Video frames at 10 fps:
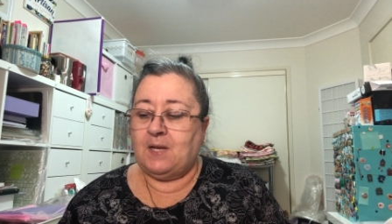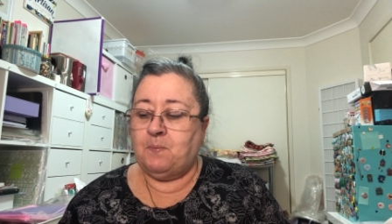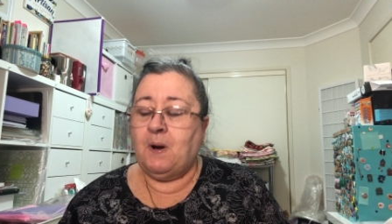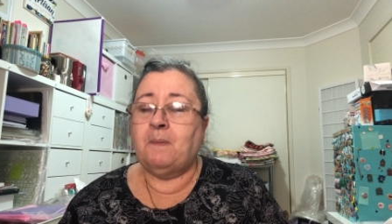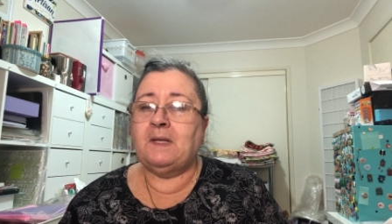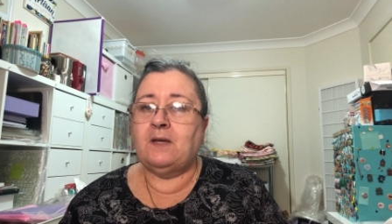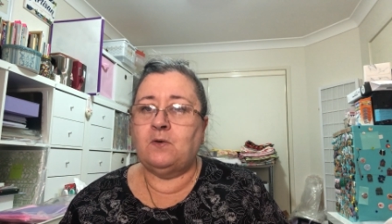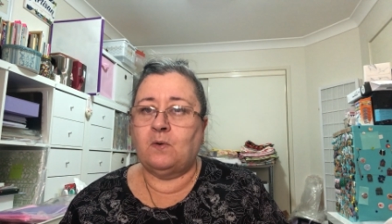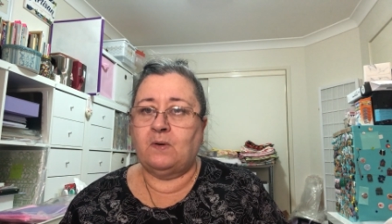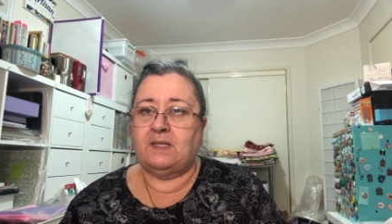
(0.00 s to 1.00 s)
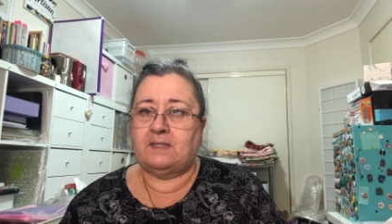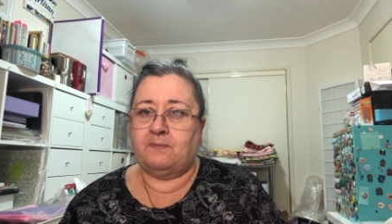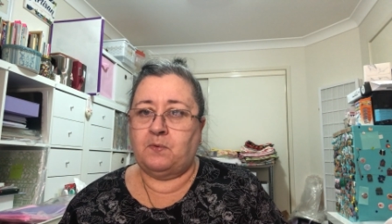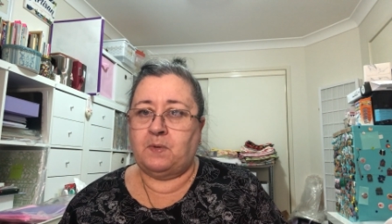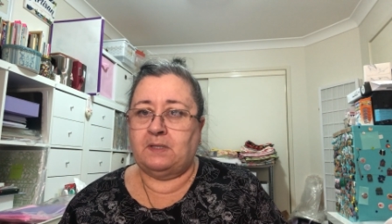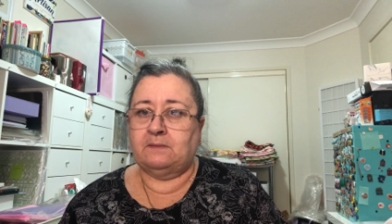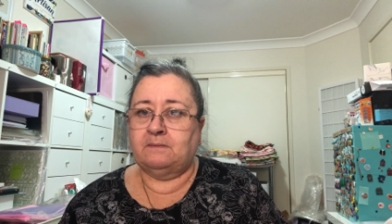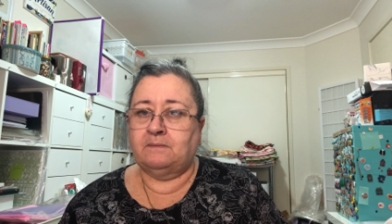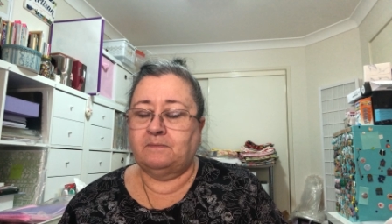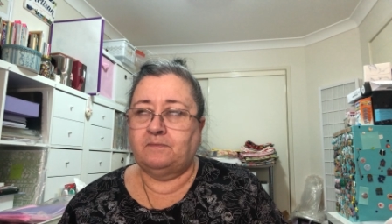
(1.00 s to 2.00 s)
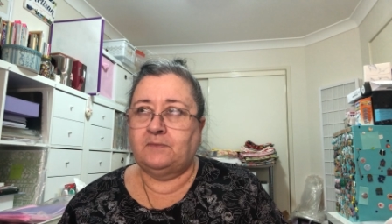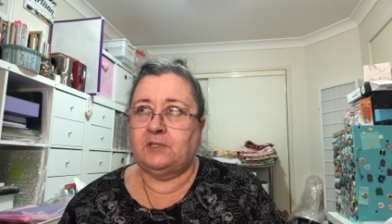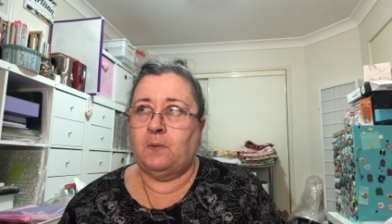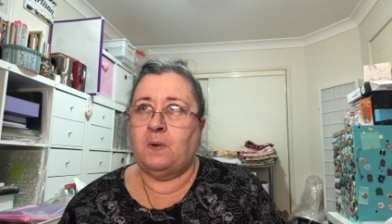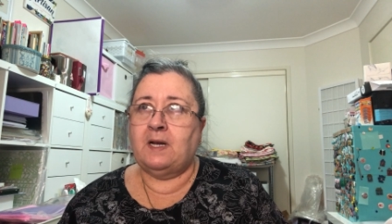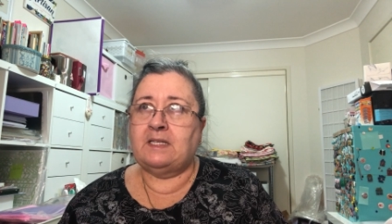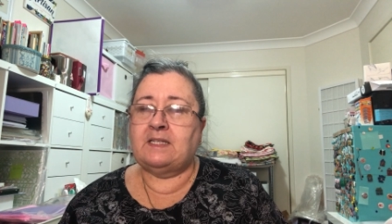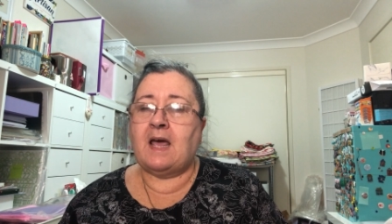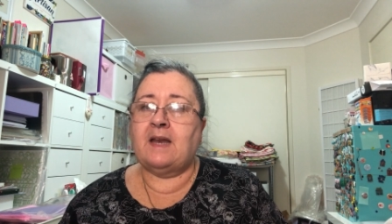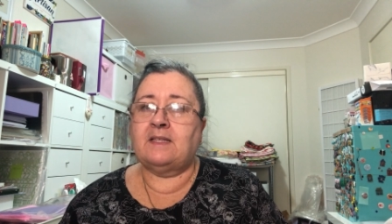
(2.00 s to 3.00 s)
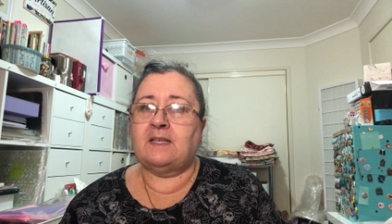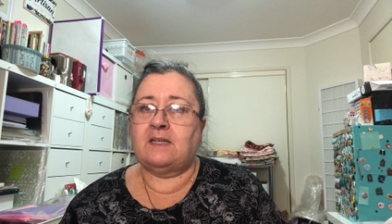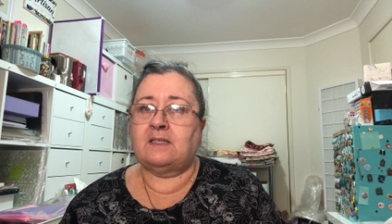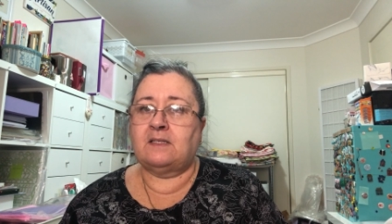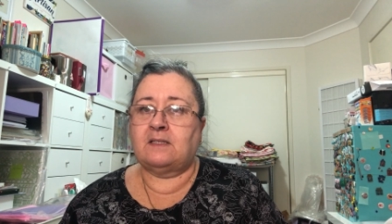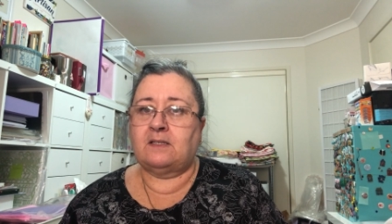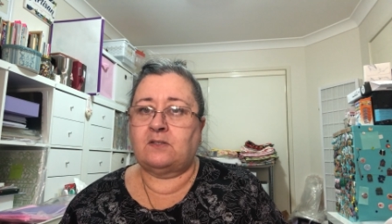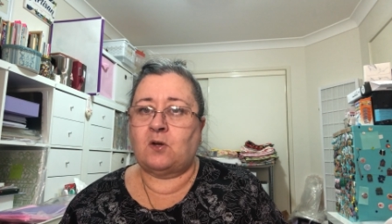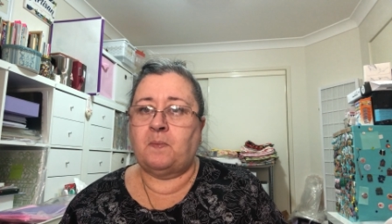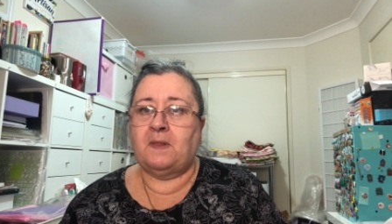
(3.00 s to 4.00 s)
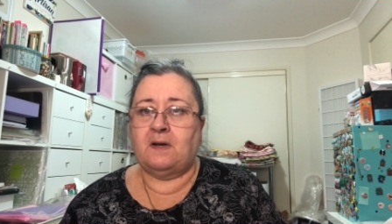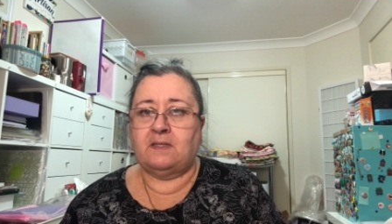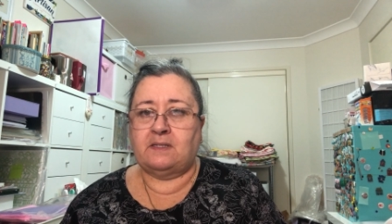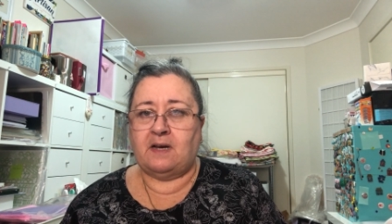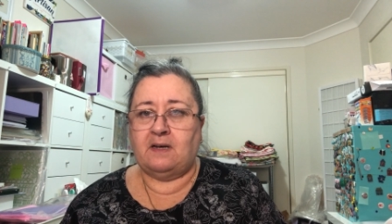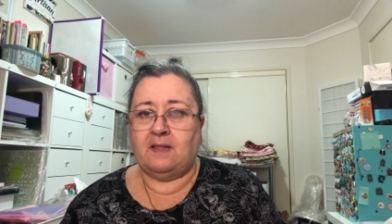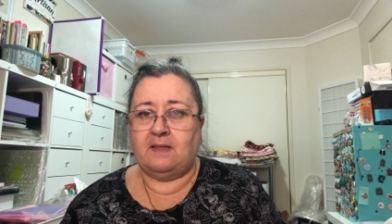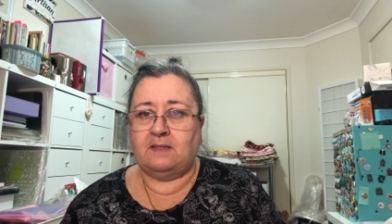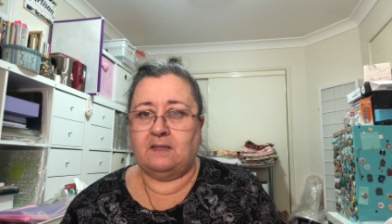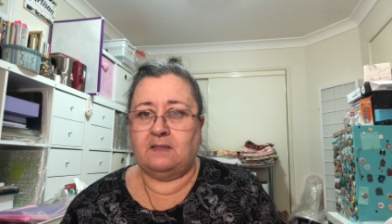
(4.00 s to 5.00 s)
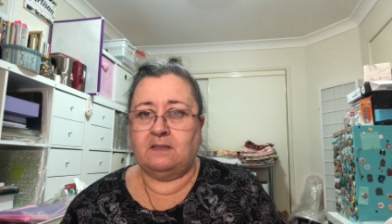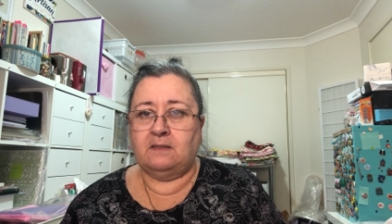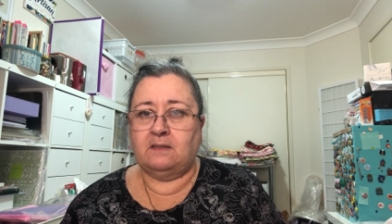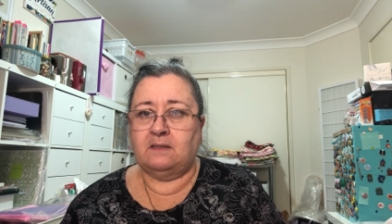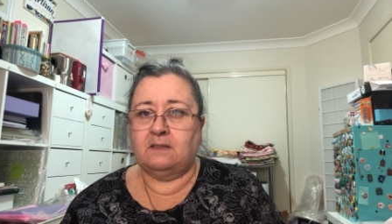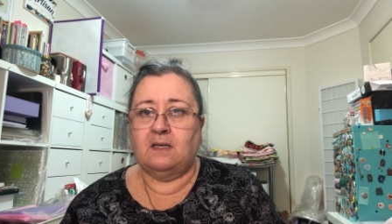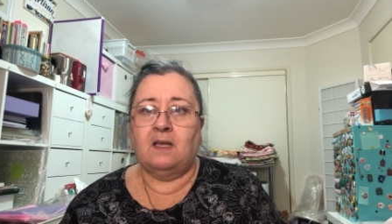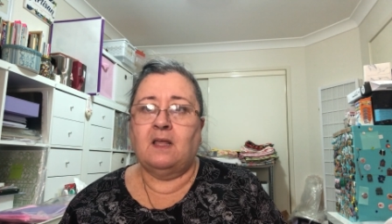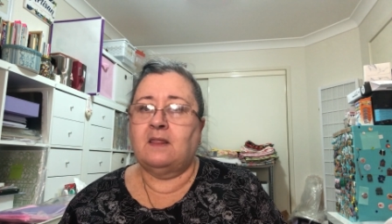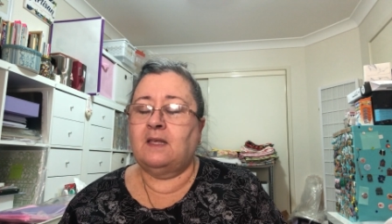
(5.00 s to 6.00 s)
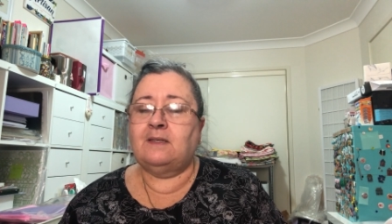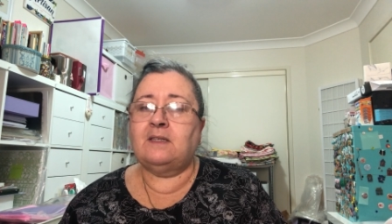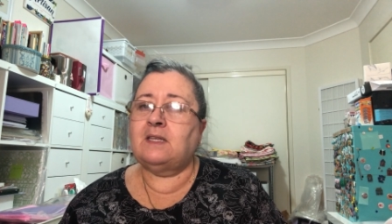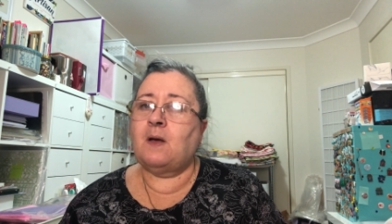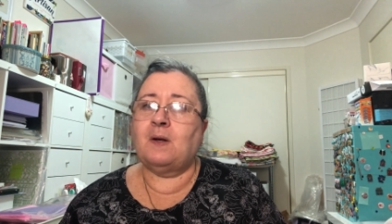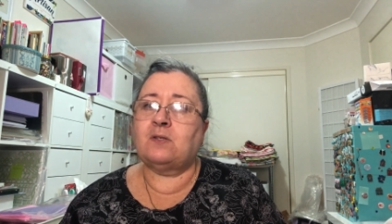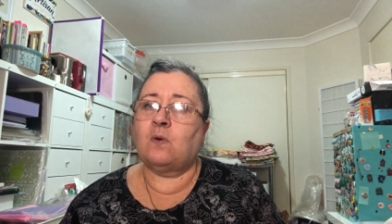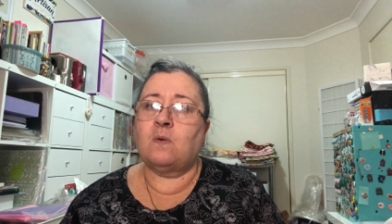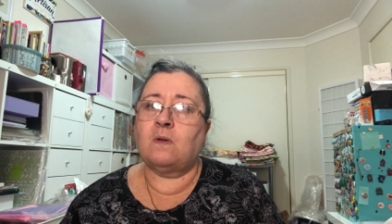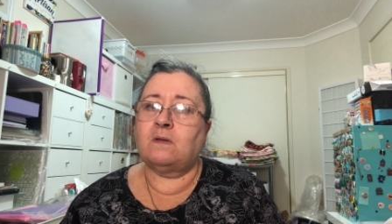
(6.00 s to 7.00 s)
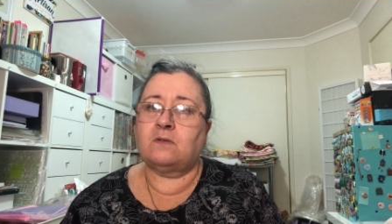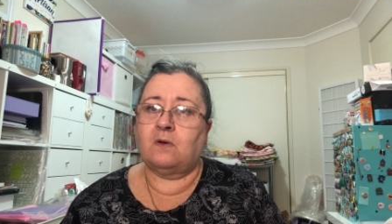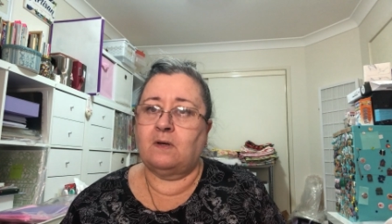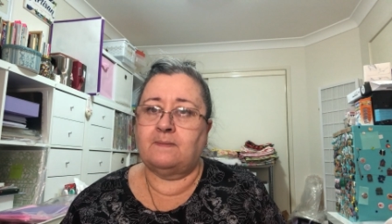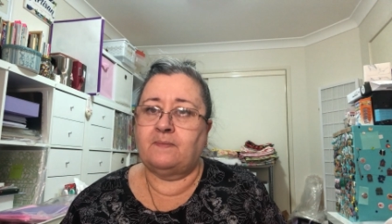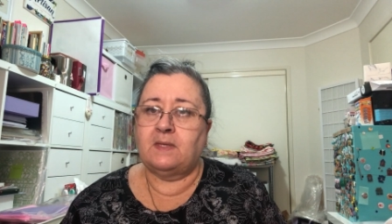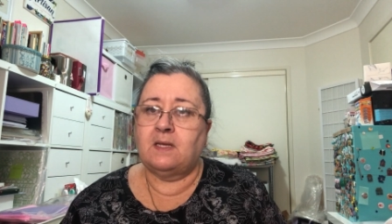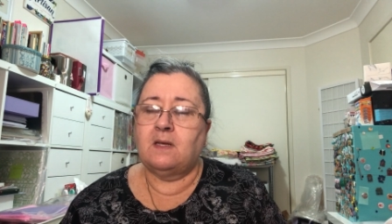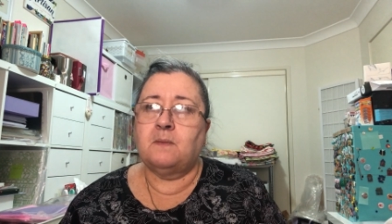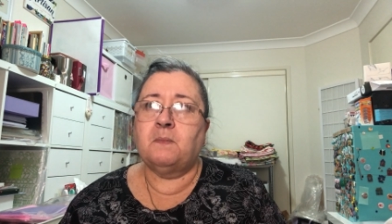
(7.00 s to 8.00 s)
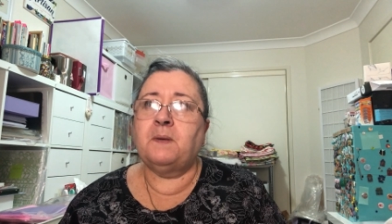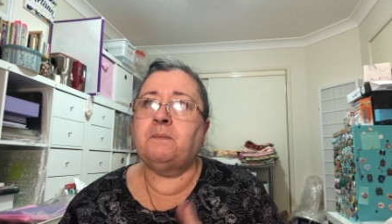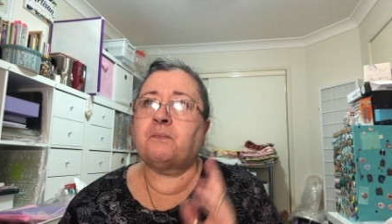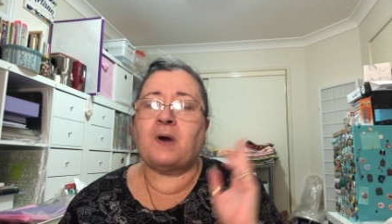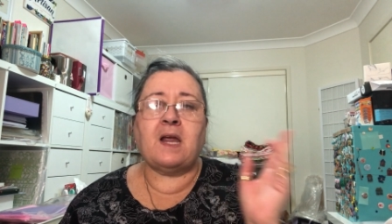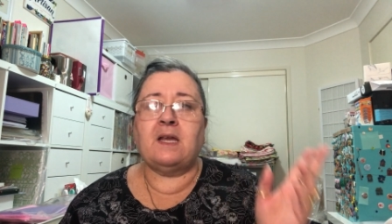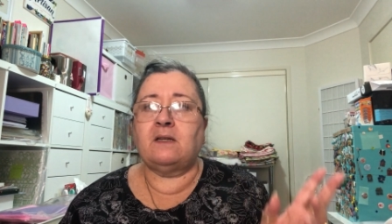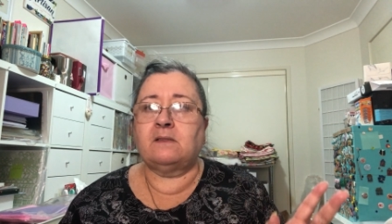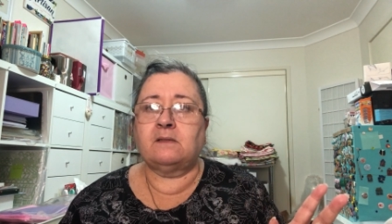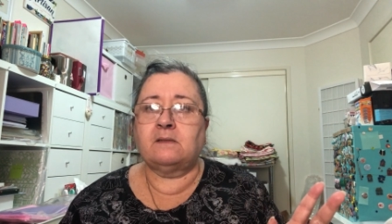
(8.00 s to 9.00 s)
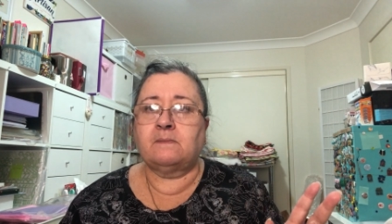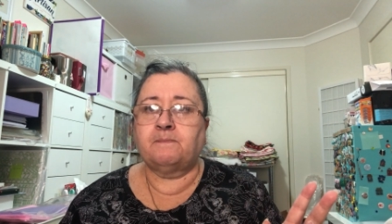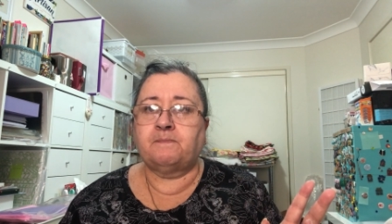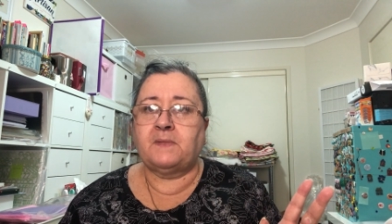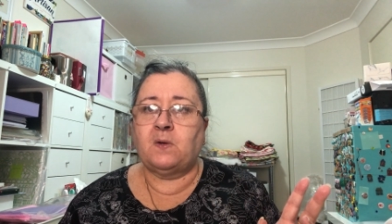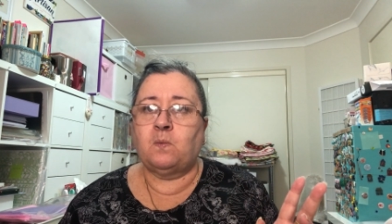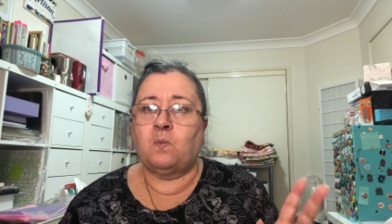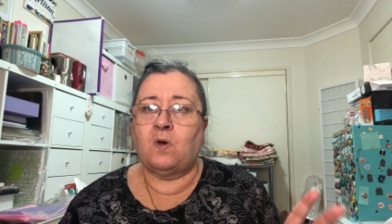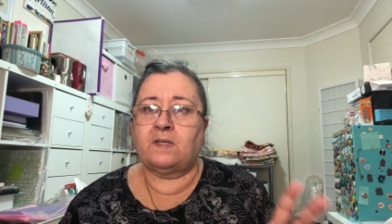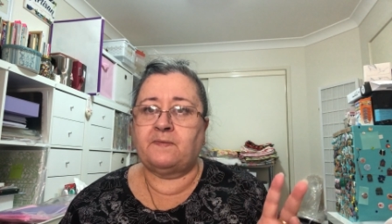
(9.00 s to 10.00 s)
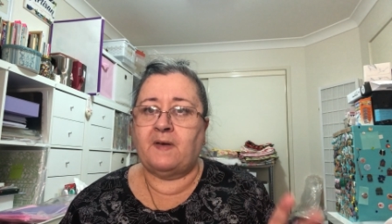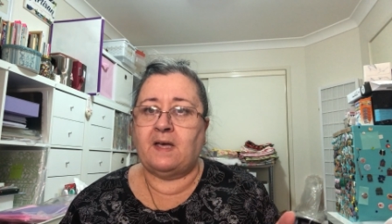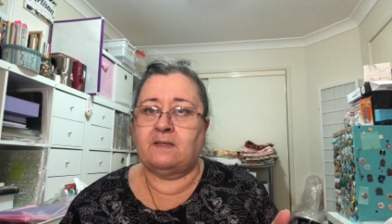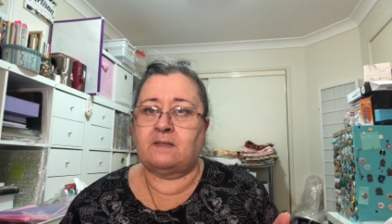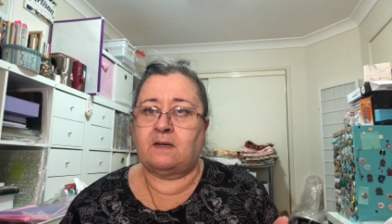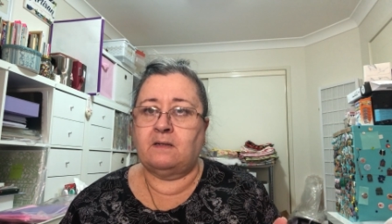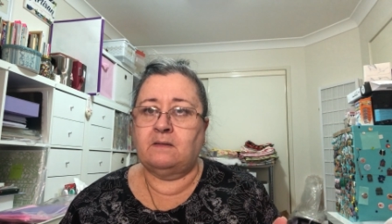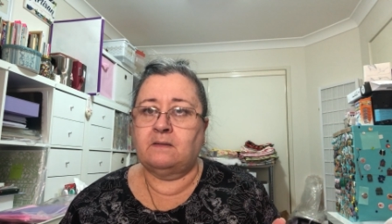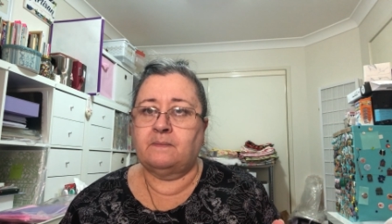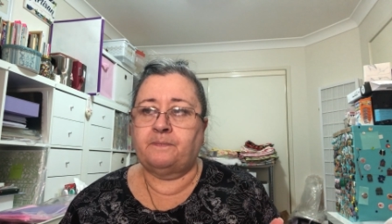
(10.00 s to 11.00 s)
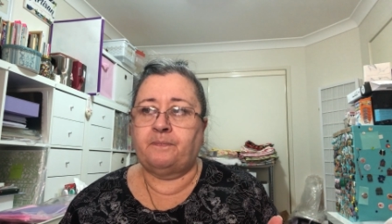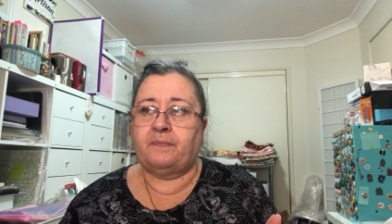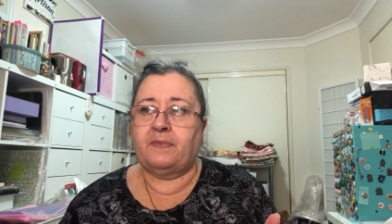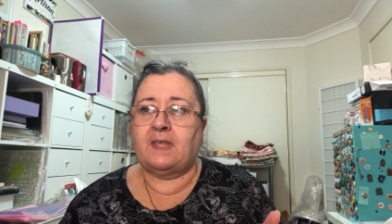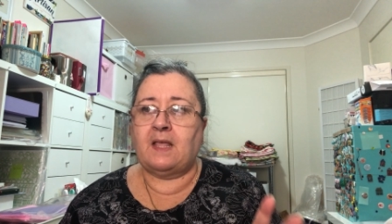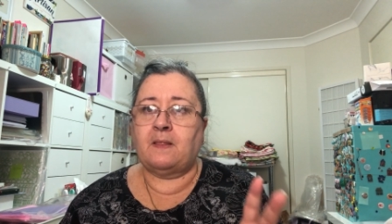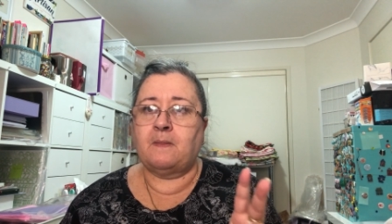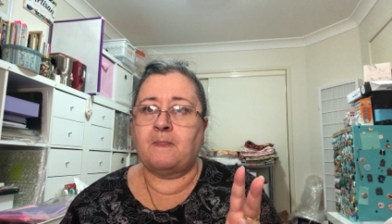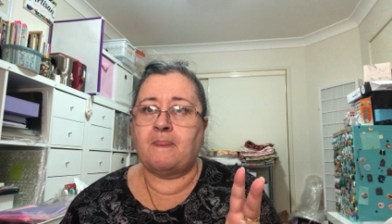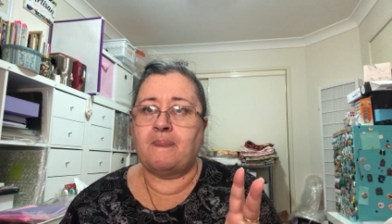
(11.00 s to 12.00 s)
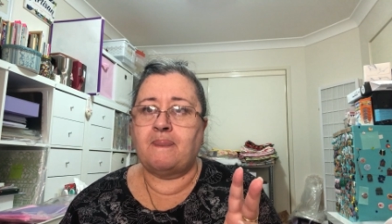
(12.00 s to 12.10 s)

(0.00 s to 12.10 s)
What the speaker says: it probably annoys everyone when I start a sentence, I stop, and then I start another sentence. That's just how I talk all the time. My brain works faster than